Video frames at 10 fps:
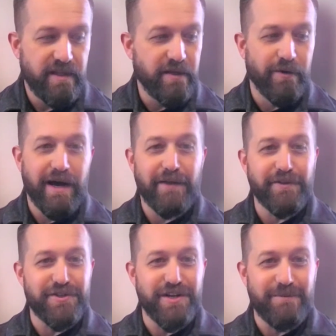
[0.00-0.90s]
on
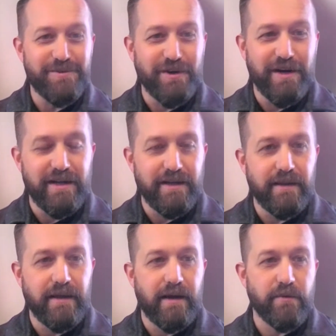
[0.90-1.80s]
the job training
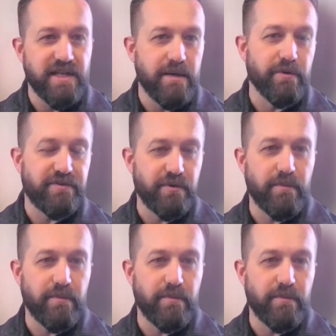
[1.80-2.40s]
that I was able to